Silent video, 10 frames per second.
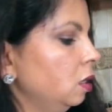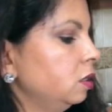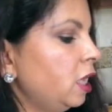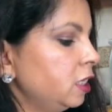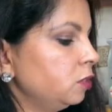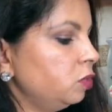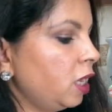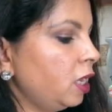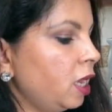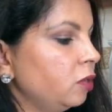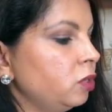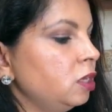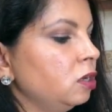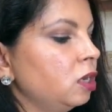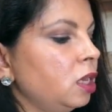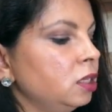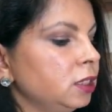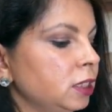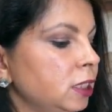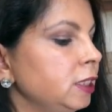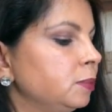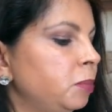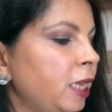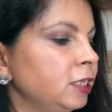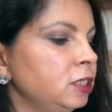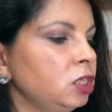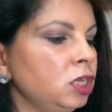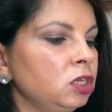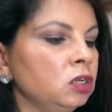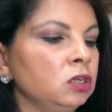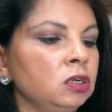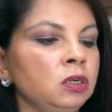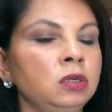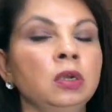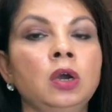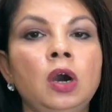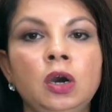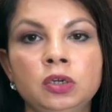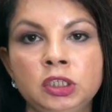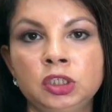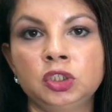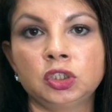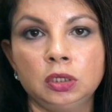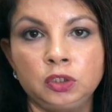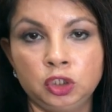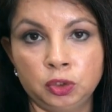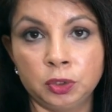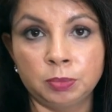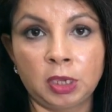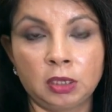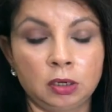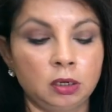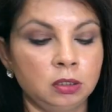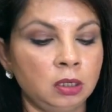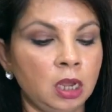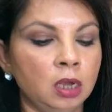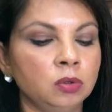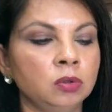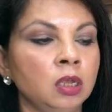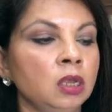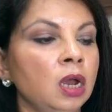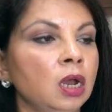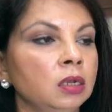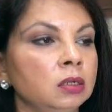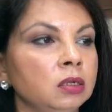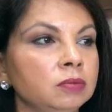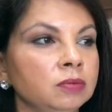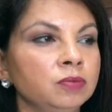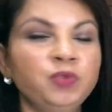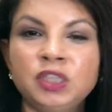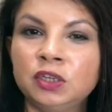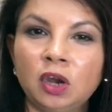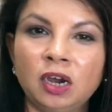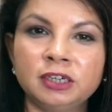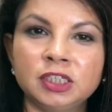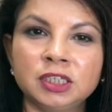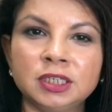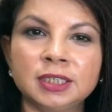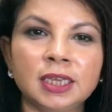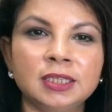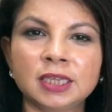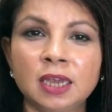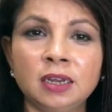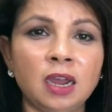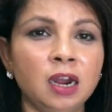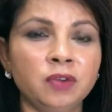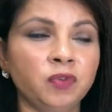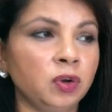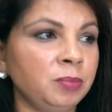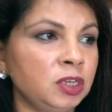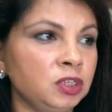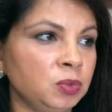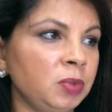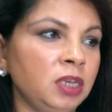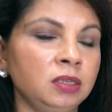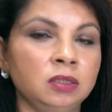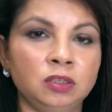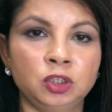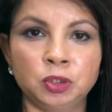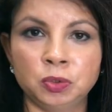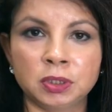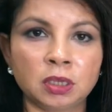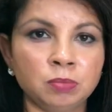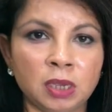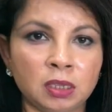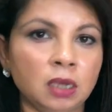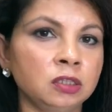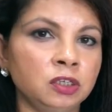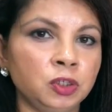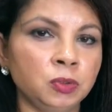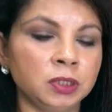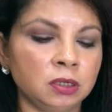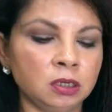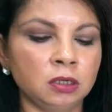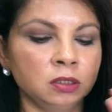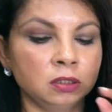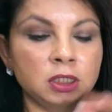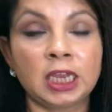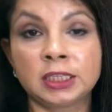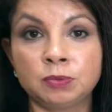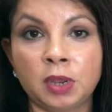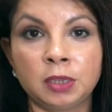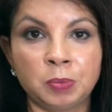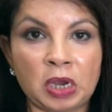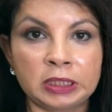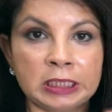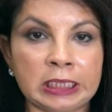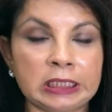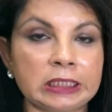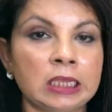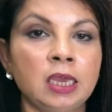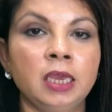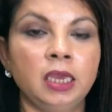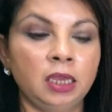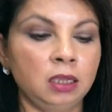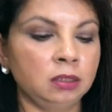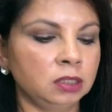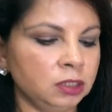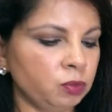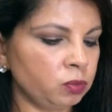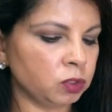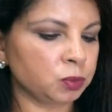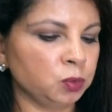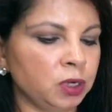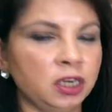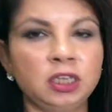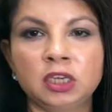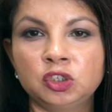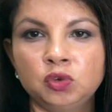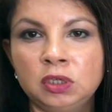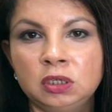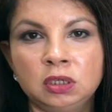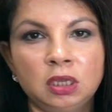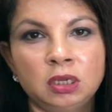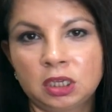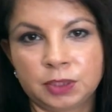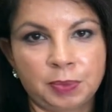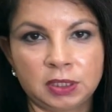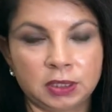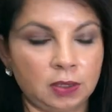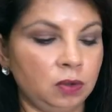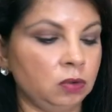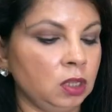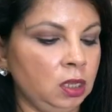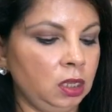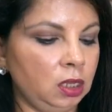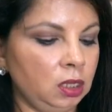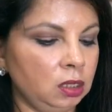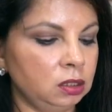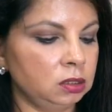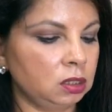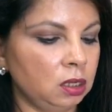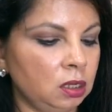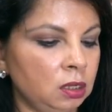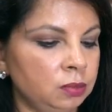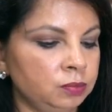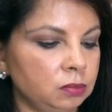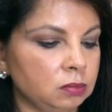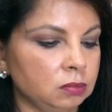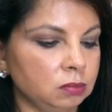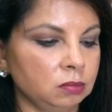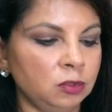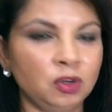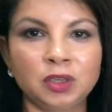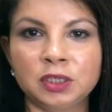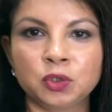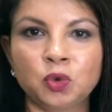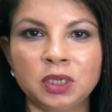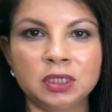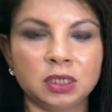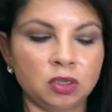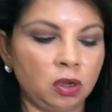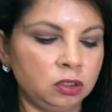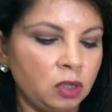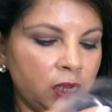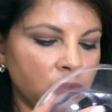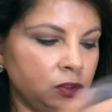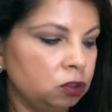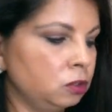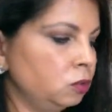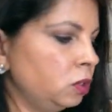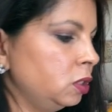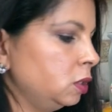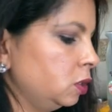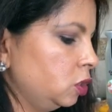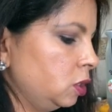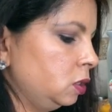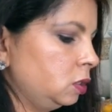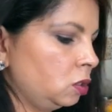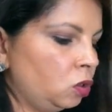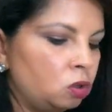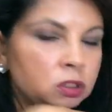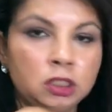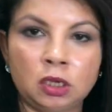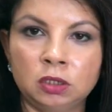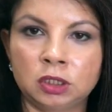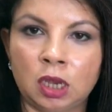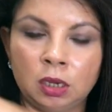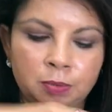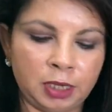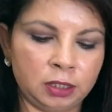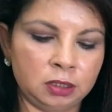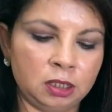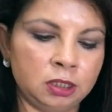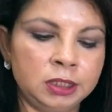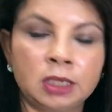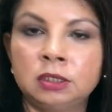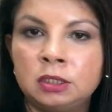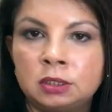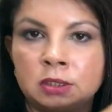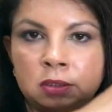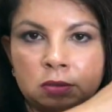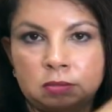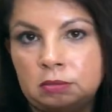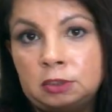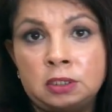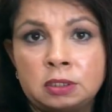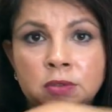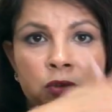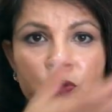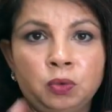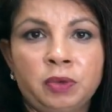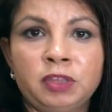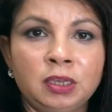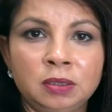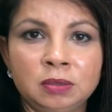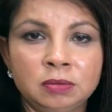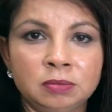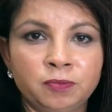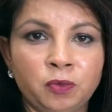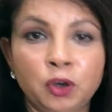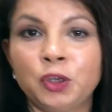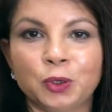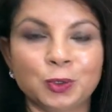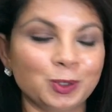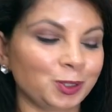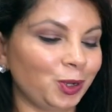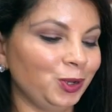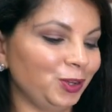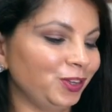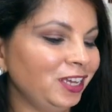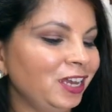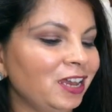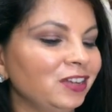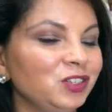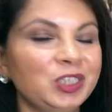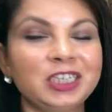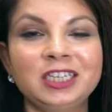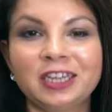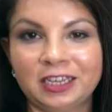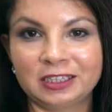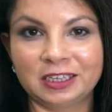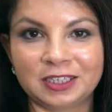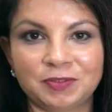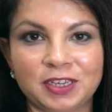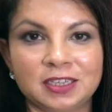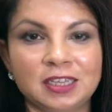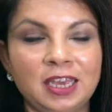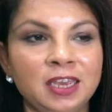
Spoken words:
Next one I have here is this Black & Decker orange juice maker. Now with the oranges, it's kind of hard for me to make the juice in my other juicer. That's why I bought this. And this one was very actually inexpensive. And you know, it's so easy. All you have to do is just hold it on top like this, and it's just do everything for you. So really like this one.